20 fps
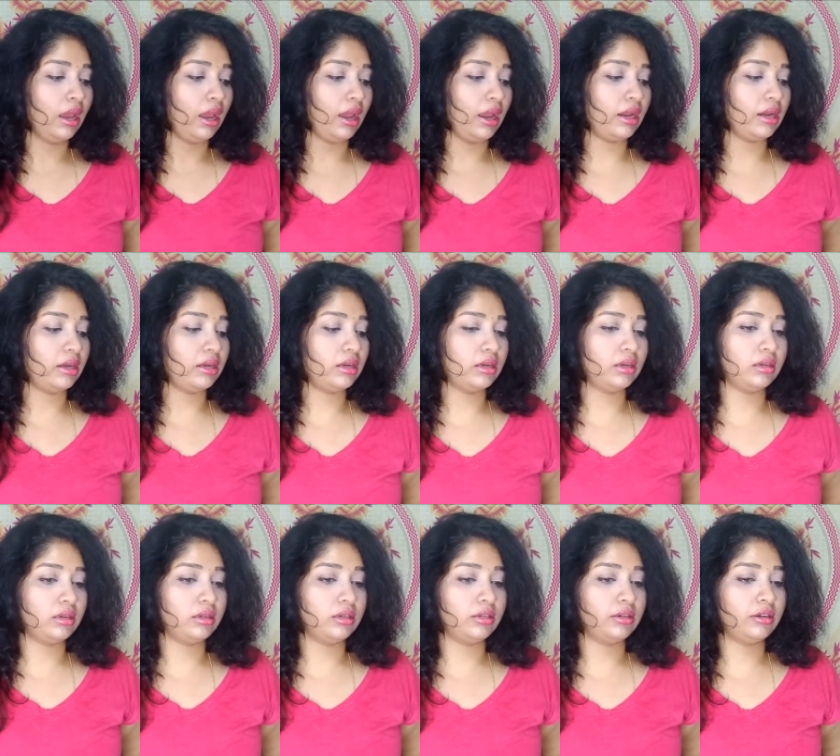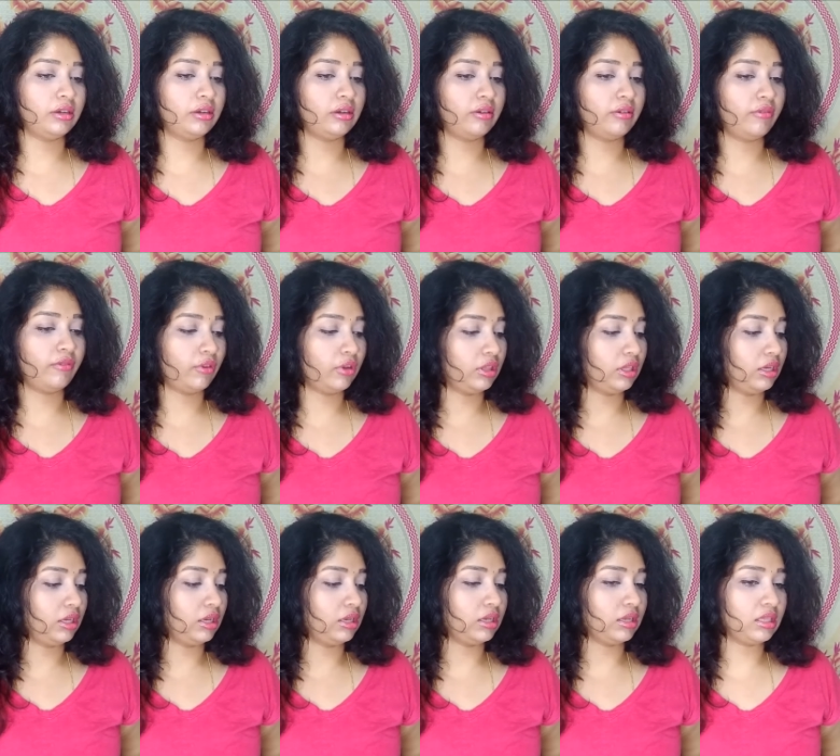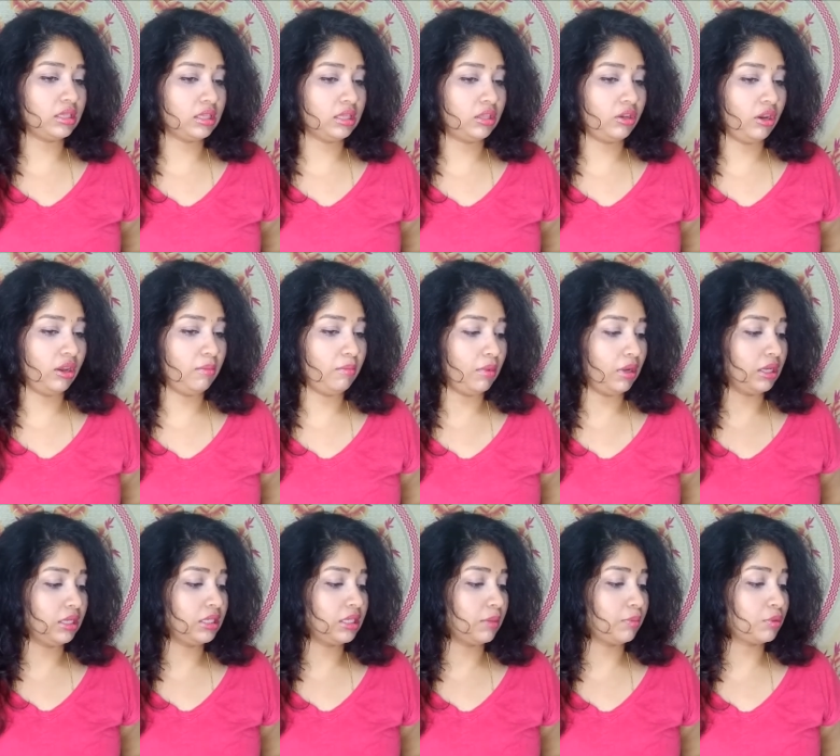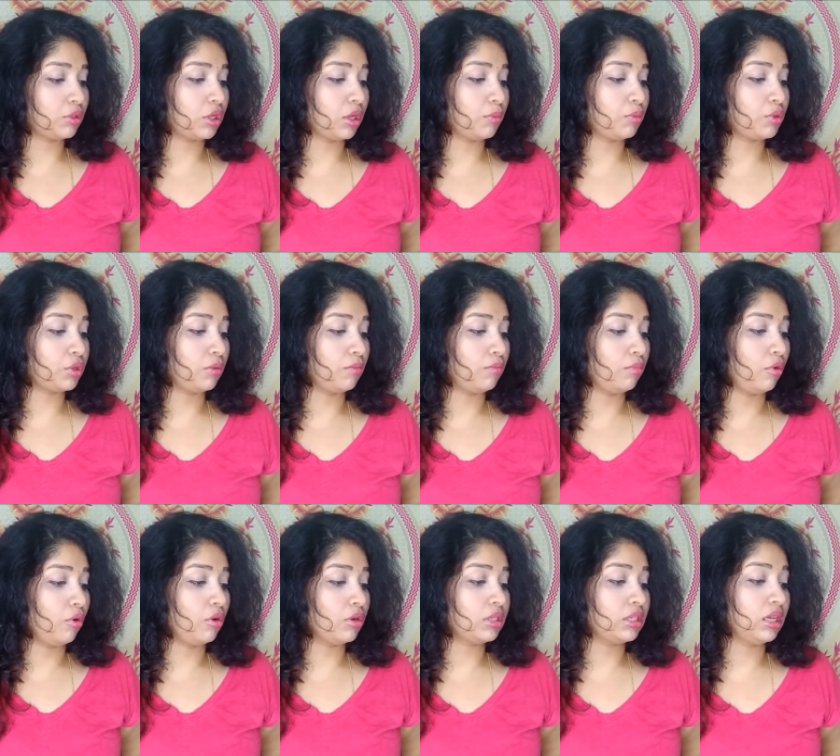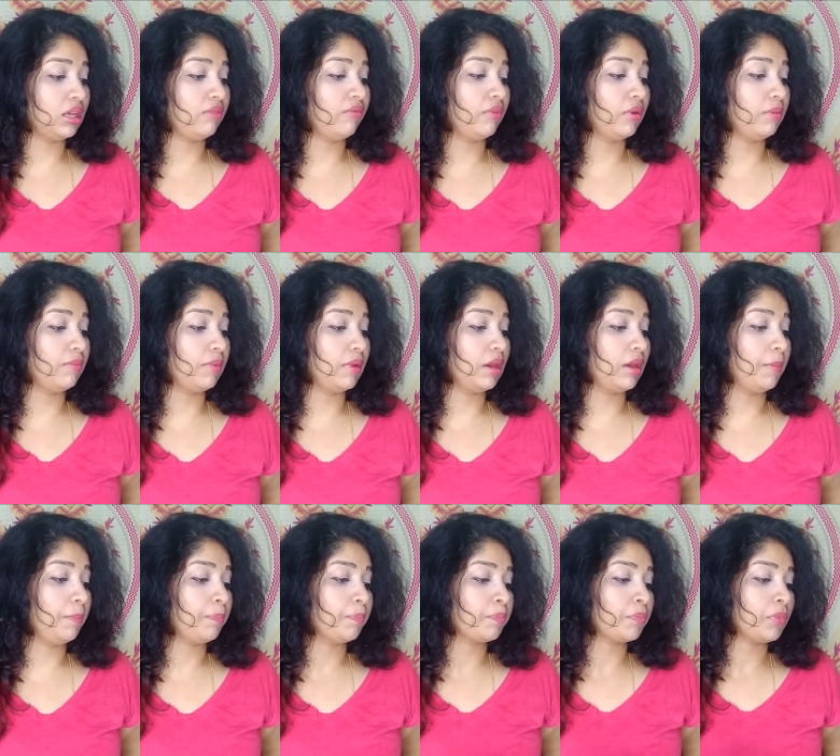and for the 3 month subscription box it will be